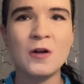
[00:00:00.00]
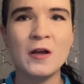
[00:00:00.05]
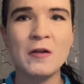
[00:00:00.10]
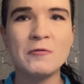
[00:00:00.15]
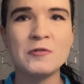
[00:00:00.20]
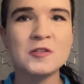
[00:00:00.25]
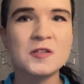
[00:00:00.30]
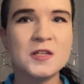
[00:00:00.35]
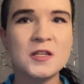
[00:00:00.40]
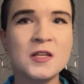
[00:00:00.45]
I
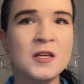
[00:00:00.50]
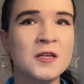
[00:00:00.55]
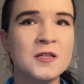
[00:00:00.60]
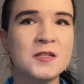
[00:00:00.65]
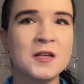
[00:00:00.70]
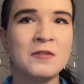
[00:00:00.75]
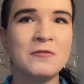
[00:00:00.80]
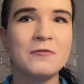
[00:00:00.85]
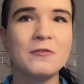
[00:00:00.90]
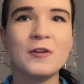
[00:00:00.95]
was eating
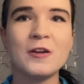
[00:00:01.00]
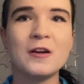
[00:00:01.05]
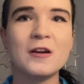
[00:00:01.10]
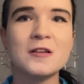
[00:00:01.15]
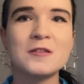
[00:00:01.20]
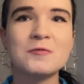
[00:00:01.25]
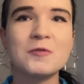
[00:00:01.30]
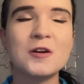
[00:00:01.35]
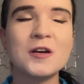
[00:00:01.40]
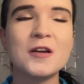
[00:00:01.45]
something,
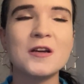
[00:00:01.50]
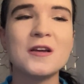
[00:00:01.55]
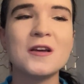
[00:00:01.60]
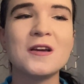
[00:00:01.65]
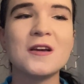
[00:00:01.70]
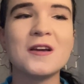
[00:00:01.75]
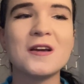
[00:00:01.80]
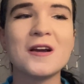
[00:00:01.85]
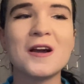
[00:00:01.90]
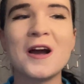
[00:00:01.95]
that's why
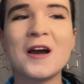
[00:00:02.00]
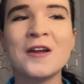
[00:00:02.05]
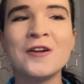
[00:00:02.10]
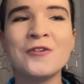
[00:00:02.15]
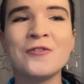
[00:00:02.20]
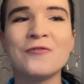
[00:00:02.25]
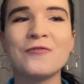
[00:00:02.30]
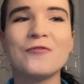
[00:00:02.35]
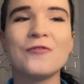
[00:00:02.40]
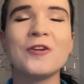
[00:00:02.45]
kind
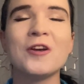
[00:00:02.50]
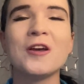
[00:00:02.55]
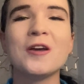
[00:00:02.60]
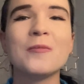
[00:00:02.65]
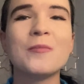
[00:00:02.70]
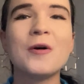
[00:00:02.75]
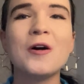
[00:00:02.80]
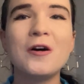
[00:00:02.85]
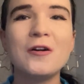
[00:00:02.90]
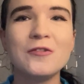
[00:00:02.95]
of
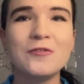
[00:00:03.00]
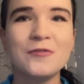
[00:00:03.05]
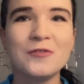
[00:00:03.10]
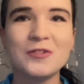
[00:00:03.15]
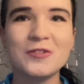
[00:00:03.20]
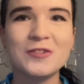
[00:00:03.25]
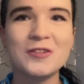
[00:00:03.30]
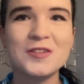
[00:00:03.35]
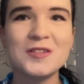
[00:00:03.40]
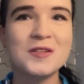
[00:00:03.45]
part of
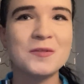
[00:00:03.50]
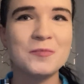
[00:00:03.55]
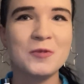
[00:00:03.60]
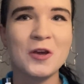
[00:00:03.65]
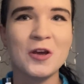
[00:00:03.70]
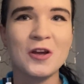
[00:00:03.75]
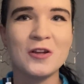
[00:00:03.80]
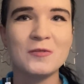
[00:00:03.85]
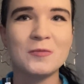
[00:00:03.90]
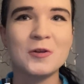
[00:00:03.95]
it
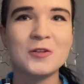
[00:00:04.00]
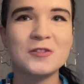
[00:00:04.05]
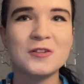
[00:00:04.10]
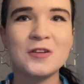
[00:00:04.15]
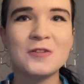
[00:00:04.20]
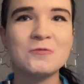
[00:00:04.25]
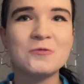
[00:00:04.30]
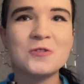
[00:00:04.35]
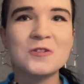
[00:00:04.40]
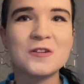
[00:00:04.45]
disappeared, but
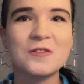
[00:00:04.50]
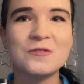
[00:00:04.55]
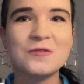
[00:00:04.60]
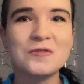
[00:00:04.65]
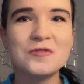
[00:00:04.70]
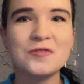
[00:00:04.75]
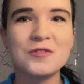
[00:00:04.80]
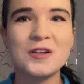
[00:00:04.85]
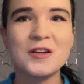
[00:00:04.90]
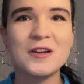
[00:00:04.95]
it was
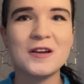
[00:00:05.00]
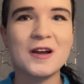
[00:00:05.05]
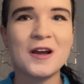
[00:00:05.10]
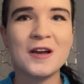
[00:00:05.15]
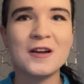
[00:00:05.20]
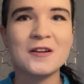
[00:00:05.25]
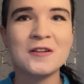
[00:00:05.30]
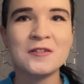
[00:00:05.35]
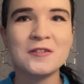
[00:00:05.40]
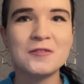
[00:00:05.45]
also like
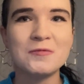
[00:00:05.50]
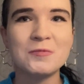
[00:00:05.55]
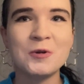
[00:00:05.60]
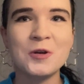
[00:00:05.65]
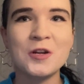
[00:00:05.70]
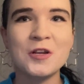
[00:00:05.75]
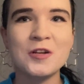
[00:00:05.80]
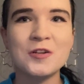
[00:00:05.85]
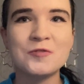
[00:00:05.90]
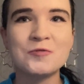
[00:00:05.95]
I didn't
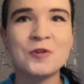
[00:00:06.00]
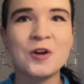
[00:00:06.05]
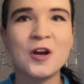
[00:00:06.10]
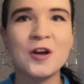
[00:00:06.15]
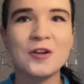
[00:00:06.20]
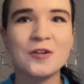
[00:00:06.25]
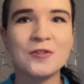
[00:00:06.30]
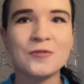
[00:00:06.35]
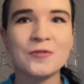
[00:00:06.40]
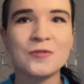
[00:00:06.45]
really
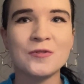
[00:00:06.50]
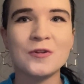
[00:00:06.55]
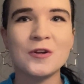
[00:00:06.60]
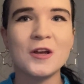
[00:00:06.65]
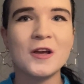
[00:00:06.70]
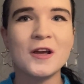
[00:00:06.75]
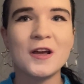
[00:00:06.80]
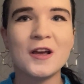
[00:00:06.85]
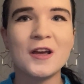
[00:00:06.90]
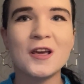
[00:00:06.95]
try to
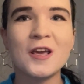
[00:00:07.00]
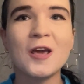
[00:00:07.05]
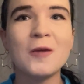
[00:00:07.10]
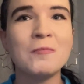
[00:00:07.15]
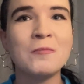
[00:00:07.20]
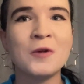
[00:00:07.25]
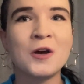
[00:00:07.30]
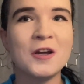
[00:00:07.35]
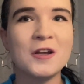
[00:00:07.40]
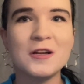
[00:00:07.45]
keep
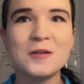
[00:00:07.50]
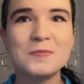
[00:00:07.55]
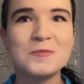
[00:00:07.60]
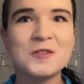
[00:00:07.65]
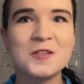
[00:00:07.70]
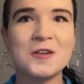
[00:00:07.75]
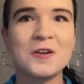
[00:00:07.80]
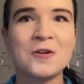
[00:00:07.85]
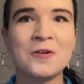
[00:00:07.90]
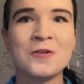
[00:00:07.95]
my
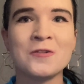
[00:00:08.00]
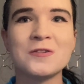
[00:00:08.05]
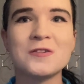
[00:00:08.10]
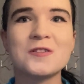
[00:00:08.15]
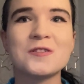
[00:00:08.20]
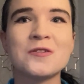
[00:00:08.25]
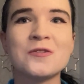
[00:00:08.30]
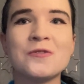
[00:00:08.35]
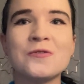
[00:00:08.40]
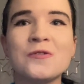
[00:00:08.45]
lipstick on,
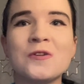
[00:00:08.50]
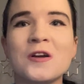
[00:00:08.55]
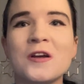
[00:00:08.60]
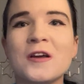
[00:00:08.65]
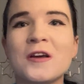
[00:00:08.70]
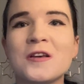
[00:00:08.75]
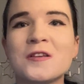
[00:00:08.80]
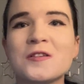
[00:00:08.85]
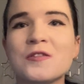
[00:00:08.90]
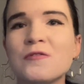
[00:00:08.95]
so
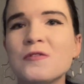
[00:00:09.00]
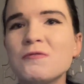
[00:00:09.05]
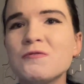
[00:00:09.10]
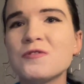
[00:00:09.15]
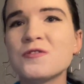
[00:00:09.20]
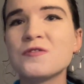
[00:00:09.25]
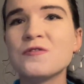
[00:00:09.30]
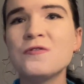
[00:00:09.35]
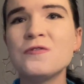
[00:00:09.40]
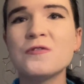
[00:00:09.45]
it
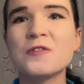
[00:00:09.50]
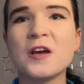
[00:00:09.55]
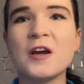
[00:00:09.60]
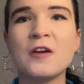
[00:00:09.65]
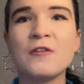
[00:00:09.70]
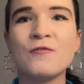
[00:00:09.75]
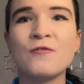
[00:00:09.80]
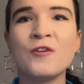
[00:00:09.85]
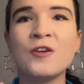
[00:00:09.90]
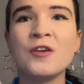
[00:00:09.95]
was good. I
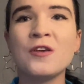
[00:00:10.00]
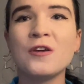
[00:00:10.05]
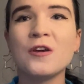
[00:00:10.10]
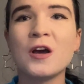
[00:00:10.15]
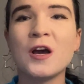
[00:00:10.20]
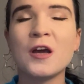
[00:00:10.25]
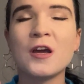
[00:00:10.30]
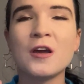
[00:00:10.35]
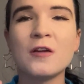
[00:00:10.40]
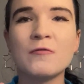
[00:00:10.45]
think
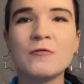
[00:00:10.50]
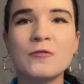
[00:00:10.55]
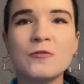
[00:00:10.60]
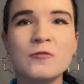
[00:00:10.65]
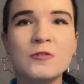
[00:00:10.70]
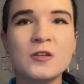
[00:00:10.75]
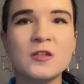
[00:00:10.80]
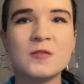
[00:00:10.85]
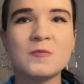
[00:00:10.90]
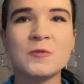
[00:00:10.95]
I have good
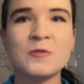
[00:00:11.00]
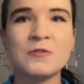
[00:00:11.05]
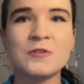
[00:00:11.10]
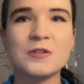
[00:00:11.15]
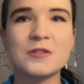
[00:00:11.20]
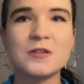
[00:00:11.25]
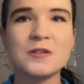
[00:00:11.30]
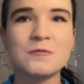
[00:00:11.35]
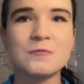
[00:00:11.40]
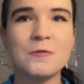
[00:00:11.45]

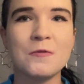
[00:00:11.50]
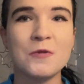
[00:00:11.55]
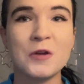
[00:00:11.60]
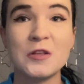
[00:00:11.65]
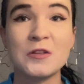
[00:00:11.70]
experiences with it.